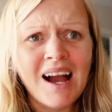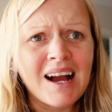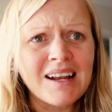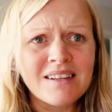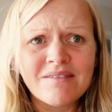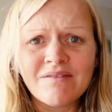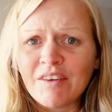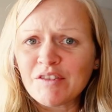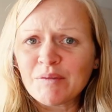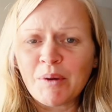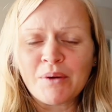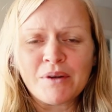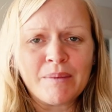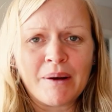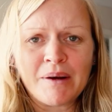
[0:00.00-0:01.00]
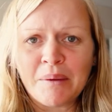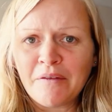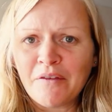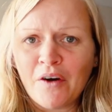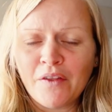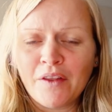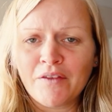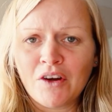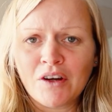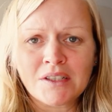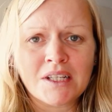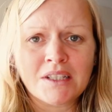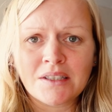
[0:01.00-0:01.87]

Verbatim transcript: I, have spoken about it before on the vlogs.